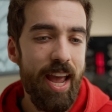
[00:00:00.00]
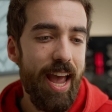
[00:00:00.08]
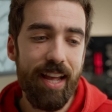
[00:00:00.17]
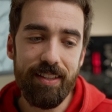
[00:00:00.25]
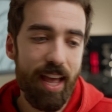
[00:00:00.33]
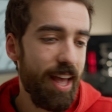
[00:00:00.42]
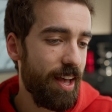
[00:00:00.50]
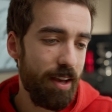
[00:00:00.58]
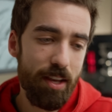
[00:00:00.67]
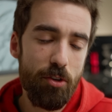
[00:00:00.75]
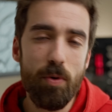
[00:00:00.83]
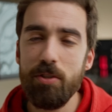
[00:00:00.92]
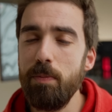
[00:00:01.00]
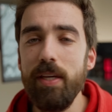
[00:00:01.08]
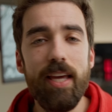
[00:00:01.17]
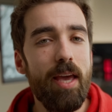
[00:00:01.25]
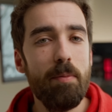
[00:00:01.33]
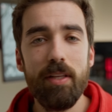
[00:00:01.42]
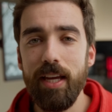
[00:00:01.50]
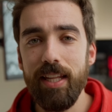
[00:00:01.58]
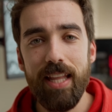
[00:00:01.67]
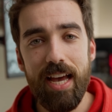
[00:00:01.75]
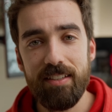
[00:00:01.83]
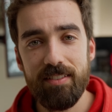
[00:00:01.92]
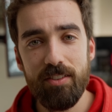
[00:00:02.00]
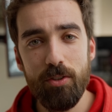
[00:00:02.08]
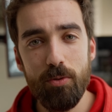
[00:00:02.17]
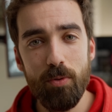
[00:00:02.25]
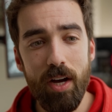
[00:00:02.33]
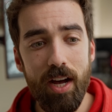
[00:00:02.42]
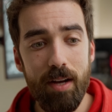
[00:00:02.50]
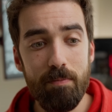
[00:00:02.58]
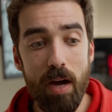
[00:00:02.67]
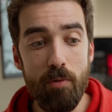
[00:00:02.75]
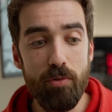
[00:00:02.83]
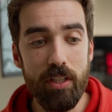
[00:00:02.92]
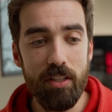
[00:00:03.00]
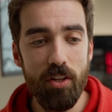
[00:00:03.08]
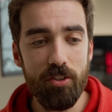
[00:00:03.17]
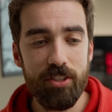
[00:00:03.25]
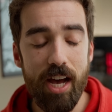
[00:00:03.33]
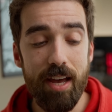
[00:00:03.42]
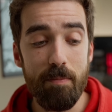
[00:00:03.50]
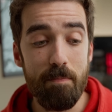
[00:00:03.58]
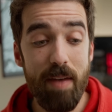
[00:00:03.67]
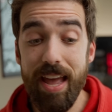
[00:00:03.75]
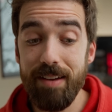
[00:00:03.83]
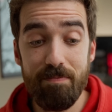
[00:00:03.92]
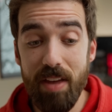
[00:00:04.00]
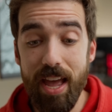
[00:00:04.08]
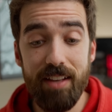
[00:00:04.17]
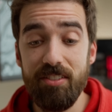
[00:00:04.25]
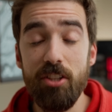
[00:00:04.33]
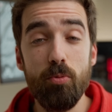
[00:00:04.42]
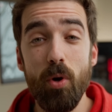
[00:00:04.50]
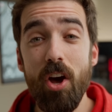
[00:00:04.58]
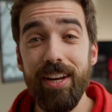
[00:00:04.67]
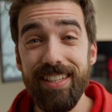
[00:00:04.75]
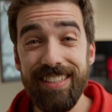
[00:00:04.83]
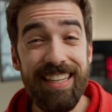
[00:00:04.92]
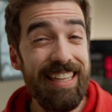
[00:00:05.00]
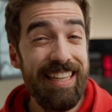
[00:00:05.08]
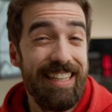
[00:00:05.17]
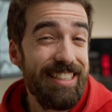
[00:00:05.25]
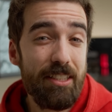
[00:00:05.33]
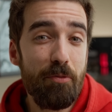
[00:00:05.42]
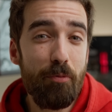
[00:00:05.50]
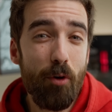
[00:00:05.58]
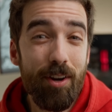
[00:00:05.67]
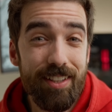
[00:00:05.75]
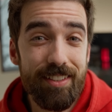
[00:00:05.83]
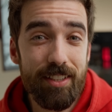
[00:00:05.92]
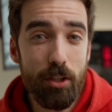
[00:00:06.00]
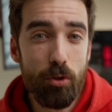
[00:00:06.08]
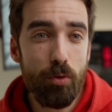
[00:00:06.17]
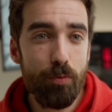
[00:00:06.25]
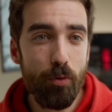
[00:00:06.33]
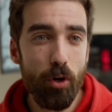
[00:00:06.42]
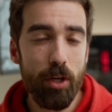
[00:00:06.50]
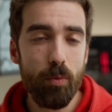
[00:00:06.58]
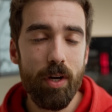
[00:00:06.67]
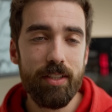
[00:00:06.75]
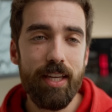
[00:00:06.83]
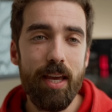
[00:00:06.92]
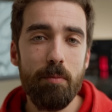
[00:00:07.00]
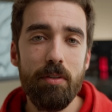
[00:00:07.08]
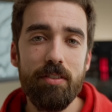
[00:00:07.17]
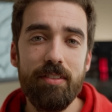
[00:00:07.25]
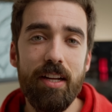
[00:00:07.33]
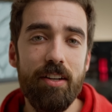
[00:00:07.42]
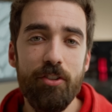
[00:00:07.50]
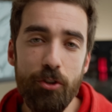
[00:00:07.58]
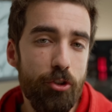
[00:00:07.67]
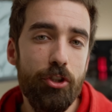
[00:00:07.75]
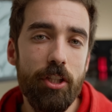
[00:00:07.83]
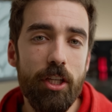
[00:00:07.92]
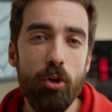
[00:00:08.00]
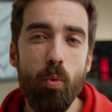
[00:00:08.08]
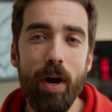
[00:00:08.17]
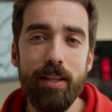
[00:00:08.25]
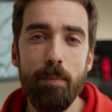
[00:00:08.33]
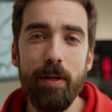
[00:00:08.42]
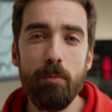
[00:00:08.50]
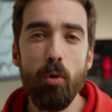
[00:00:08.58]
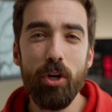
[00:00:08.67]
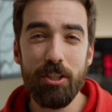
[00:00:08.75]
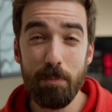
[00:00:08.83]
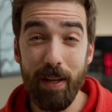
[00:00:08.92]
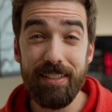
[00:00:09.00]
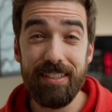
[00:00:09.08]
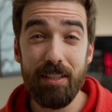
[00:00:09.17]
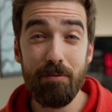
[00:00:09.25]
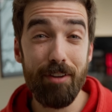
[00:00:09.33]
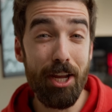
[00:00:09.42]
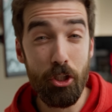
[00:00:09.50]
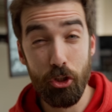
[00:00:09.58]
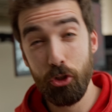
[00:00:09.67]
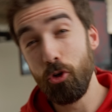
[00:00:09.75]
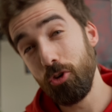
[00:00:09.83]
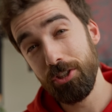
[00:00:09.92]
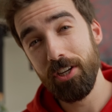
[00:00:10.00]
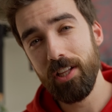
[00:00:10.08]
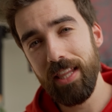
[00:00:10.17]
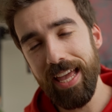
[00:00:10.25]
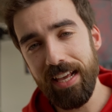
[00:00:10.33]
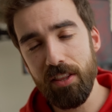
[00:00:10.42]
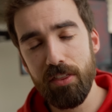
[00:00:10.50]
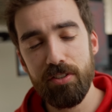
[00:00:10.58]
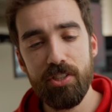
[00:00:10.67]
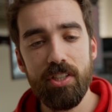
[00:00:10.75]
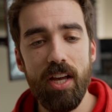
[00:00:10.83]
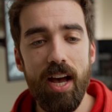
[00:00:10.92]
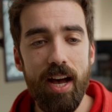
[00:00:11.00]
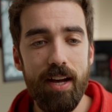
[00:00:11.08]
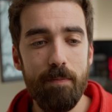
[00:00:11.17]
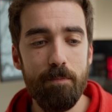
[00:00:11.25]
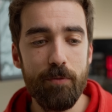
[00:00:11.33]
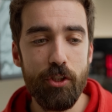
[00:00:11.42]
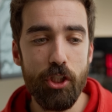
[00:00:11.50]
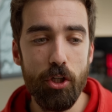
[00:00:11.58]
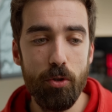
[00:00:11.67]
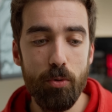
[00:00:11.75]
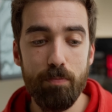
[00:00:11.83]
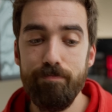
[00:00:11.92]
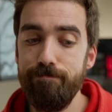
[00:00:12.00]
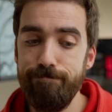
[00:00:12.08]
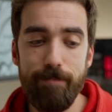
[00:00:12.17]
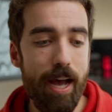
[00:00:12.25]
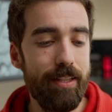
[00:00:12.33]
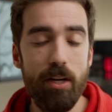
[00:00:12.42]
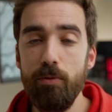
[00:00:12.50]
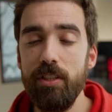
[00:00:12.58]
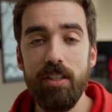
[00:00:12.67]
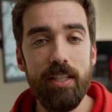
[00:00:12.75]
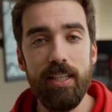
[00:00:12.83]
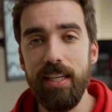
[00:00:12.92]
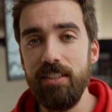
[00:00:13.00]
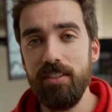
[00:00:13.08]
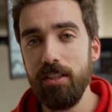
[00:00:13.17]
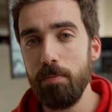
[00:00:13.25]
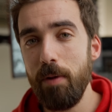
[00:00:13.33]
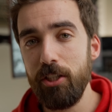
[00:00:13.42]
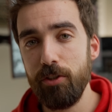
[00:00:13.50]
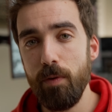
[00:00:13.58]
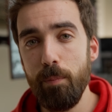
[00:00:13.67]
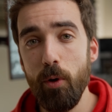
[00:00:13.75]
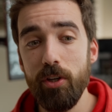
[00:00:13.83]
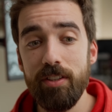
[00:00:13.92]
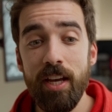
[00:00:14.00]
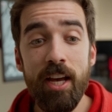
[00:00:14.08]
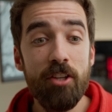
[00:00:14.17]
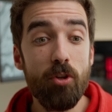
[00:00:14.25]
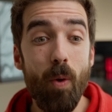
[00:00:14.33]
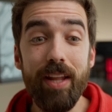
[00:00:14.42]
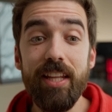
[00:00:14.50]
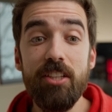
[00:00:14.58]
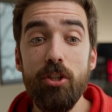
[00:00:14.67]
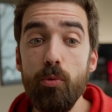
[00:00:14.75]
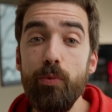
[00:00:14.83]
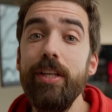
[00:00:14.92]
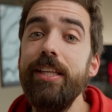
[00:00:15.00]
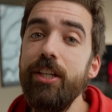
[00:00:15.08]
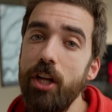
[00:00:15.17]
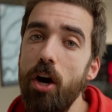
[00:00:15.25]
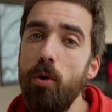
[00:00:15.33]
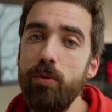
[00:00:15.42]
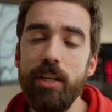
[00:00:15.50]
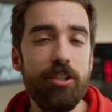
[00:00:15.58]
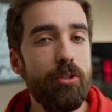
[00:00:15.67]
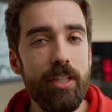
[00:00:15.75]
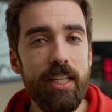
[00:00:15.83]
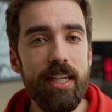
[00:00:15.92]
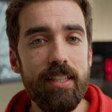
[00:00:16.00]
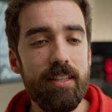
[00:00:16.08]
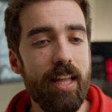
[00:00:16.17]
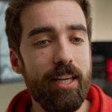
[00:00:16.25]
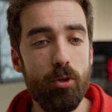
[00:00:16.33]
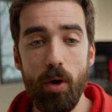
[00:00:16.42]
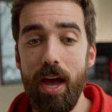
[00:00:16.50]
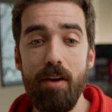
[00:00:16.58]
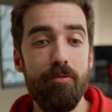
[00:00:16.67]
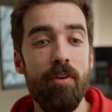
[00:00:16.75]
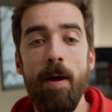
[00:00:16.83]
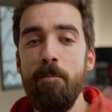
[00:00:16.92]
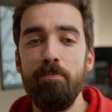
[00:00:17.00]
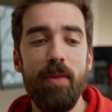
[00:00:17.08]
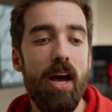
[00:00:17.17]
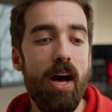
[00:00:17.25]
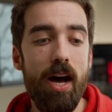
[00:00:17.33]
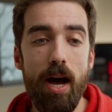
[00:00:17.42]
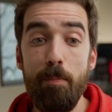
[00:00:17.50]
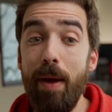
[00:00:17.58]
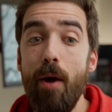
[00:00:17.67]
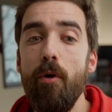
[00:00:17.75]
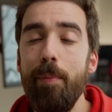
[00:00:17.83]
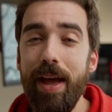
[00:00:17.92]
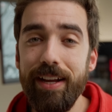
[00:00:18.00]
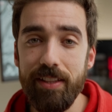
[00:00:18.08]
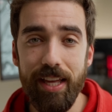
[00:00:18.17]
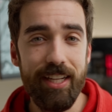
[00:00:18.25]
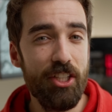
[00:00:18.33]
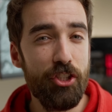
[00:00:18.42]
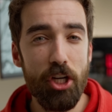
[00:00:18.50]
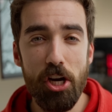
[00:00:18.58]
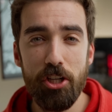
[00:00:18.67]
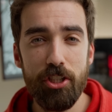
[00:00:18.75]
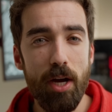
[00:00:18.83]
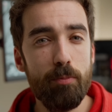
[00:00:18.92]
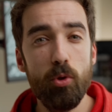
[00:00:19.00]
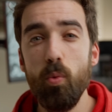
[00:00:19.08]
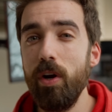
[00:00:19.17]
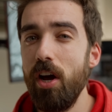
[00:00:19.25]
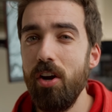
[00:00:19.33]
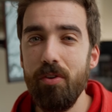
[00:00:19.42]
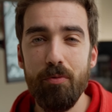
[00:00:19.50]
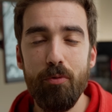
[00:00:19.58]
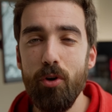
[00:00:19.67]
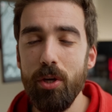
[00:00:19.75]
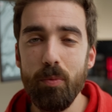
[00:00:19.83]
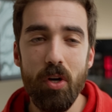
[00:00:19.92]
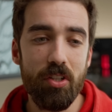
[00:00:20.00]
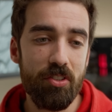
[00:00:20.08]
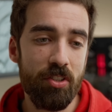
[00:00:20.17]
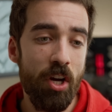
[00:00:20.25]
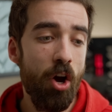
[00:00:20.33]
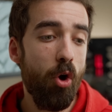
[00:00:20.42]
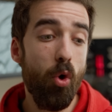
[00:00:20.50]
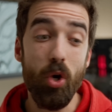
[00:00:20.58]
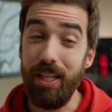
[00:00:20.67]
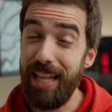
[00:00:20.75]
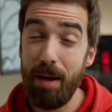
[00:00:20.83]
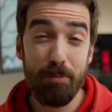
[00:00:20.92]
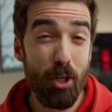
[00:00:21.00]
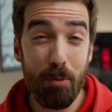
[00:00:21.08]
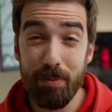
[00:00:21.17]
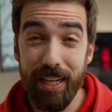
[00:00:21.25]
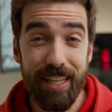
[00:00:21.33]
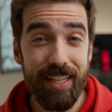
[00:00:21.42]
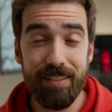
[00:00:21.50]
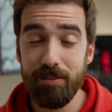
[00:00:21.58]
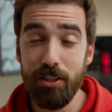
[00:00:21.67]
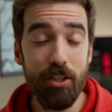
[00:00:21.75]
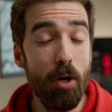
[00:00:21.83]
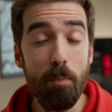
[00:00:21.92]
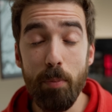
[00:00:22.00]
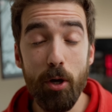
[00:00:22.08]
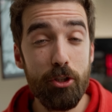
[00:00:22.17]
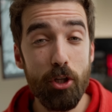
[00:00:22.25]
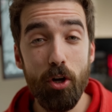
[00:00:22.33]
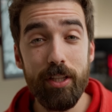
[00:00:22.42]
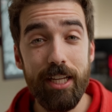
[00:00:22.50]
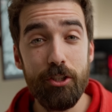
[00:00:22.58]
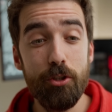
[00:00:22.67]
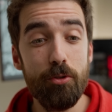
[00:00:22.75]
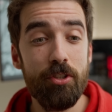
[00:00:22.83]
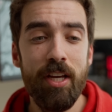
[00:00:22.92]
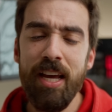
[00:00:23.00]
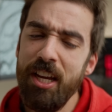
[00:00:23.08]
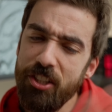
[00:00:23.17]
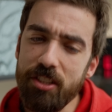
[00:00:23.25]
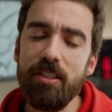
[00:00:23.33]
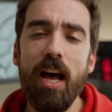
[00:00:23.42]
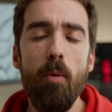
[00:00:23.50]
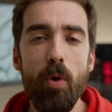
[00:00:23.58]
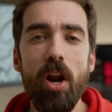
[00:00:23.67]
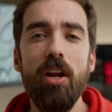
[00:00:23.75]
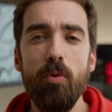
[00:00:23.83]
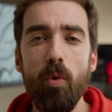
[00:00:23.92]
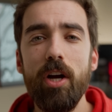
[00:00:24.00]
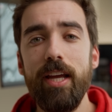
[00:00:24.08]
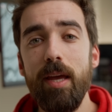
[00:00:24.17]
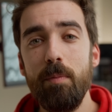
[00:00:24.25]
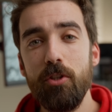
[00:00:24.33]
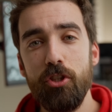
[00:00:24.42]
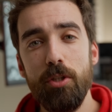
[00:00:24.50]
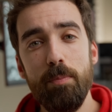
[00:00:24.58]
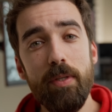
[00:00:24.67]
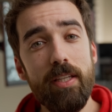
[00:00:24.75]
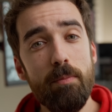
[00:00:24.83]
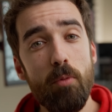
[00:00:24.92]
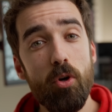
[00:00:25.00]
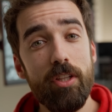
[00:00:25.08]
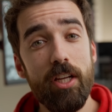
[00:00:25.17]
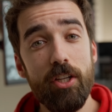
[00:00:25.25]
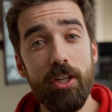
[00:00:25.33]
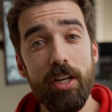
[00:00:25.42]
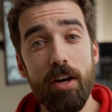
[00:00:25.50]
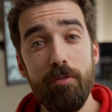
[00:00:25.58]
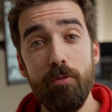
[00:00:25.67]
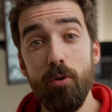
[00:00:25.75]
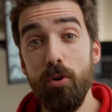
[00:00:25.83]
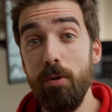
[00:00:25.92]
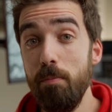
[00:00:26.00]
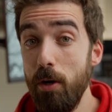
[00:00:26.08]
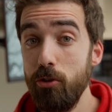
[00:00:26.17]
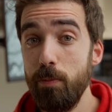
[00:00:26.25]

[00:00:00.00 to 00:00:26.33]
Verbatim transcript: and uh, a, a USB cable can last you uh, a really long time. And uh, since we're on it, just avoid the 240 watt cables that are usually quite a bit more expensive and shorter lengths um, so uh, there really isn't much of a point. So unless you really know that you need it, like you have uh, a power bank that can charge up to 140 watts, or a laptop that can you know push all that juice. Just a 100 watt cable should be more than good enough for most